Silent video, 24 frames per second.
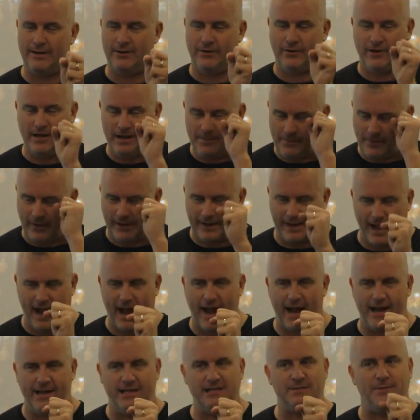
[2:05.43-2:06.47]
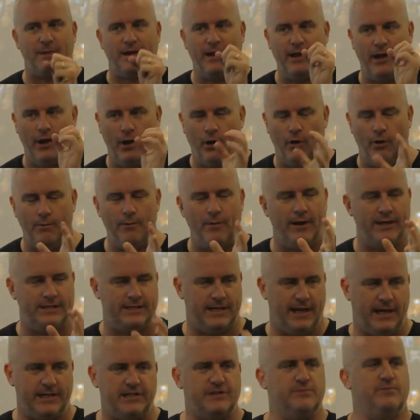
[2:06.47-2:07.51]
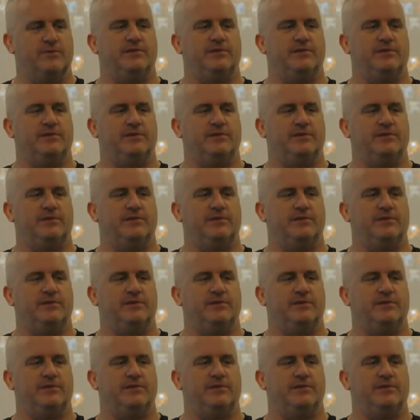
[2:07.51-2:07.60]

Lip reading: not only my gaze, but held my attention